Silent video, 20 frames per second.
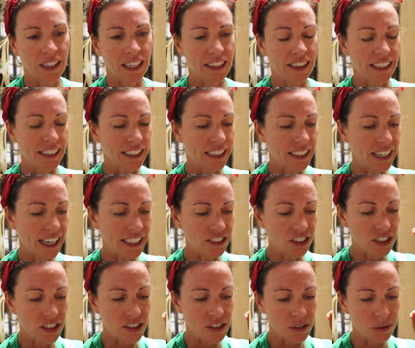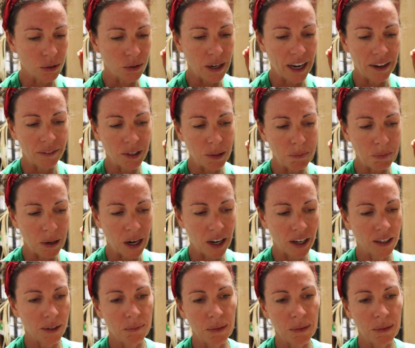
I just threw every part